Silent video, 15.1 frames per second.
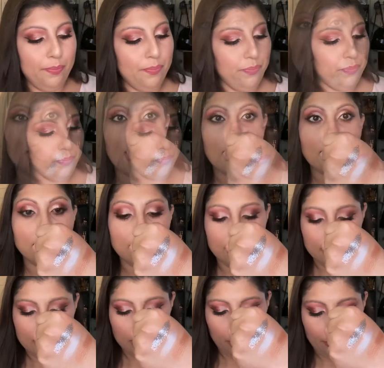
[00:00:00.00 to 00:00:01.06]

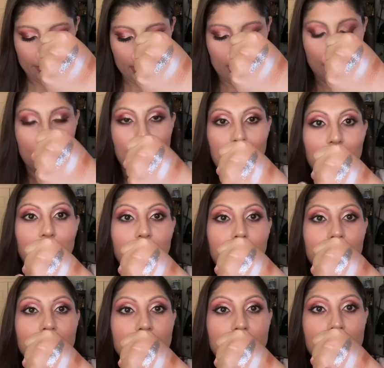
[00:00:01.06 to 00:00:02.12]
Lastly, we
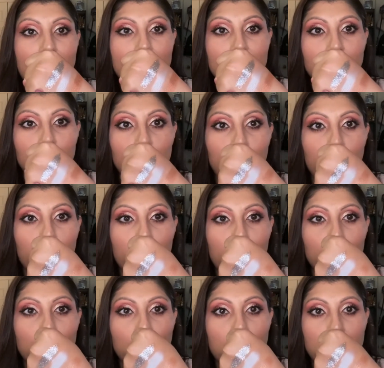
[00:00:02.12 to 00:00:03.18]
have a Science Boy,
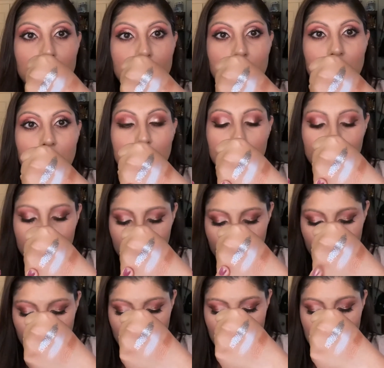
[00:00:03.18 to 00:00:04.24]
which is the
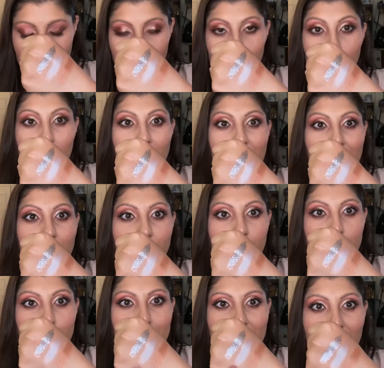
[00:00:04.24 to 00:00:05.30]
glitter. We
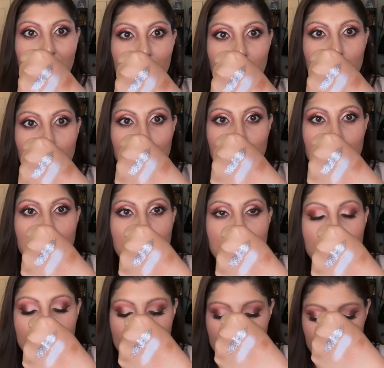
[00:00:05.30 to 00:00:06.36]
have Bike, which is the
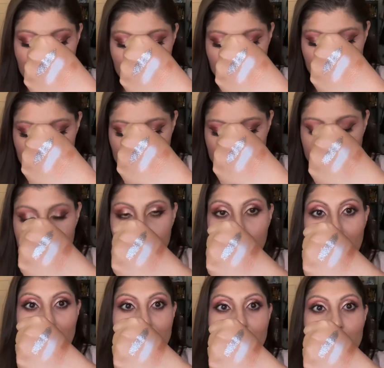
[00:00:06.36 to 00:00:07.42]
light
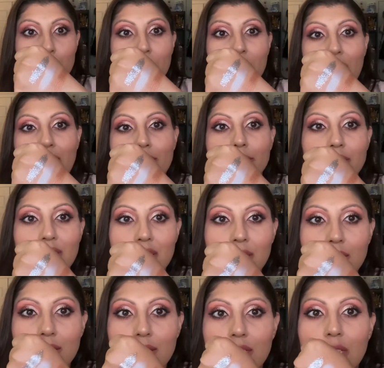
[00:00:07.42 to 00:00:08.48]
blue. And then we have
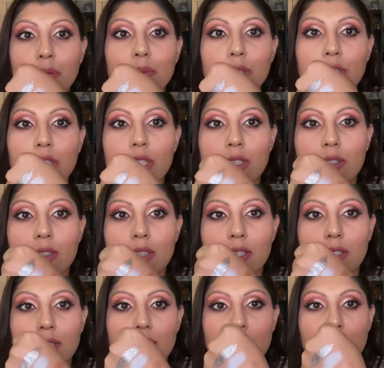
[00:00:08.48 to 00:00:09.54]
Ditzy, which is
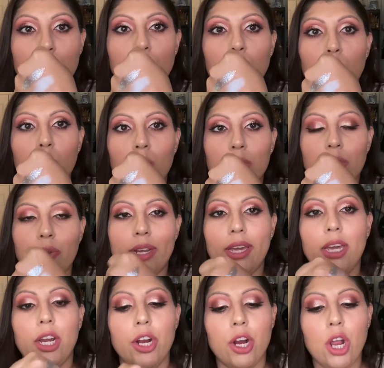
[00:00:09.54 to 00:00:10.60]
this nice gold right
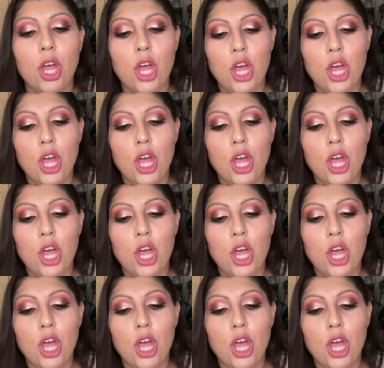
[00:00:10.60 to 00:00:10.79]
here.